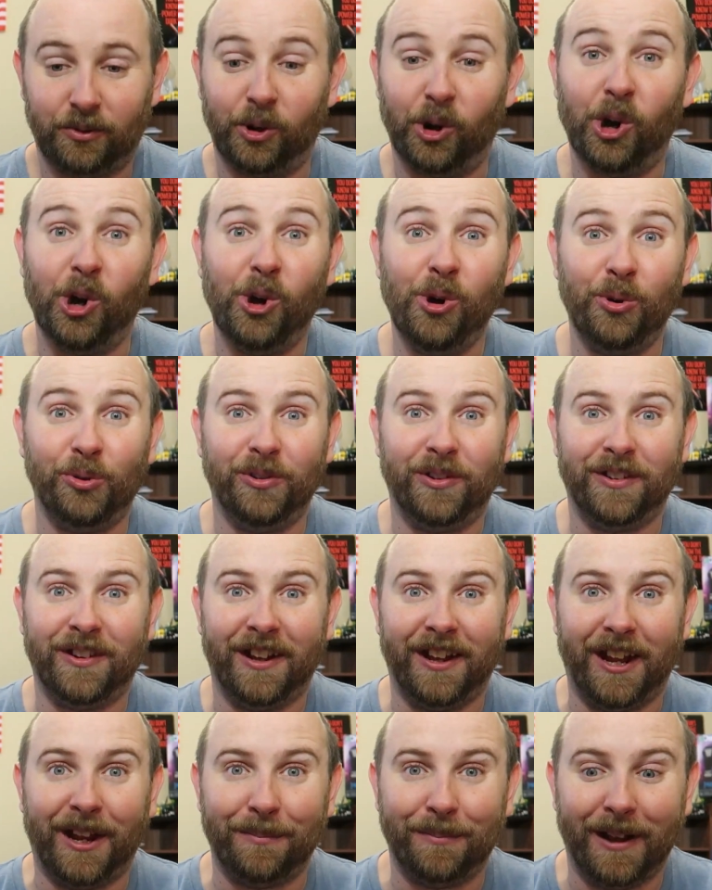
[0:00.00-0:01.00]
Roads
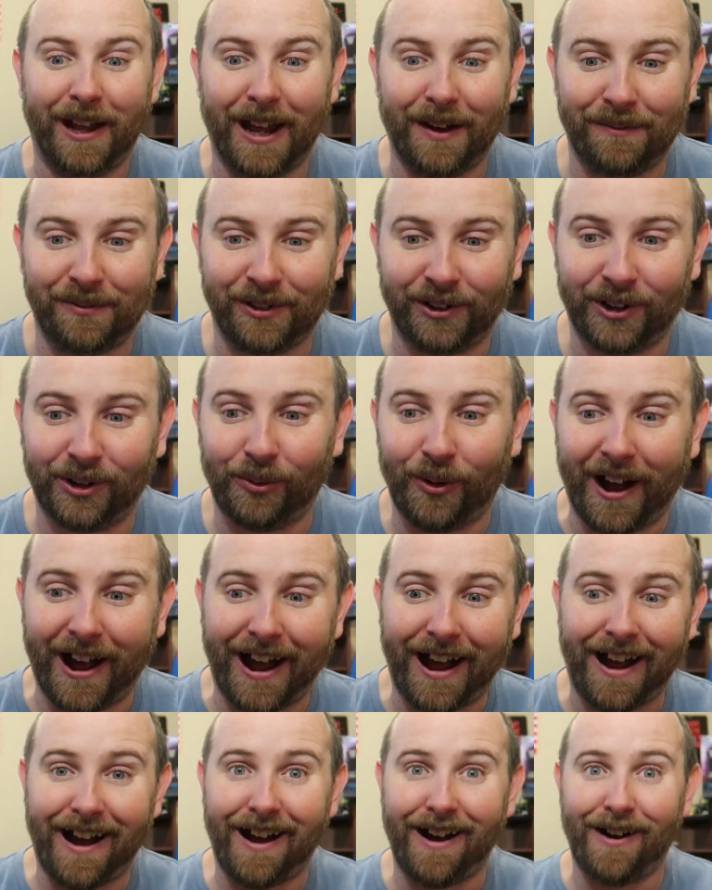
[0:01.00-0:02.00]
named after,
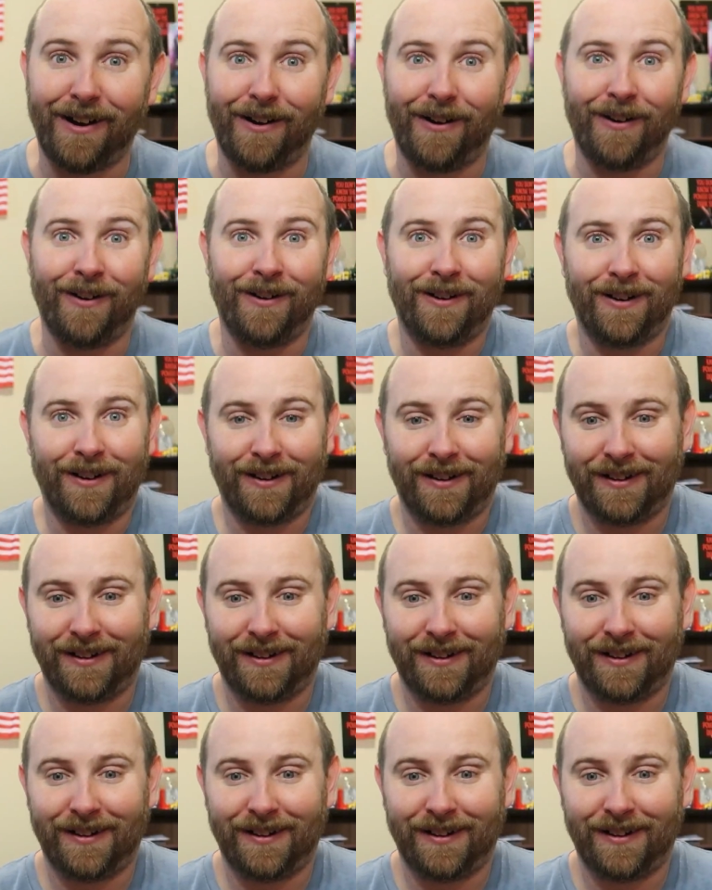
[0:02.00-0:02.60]
wow!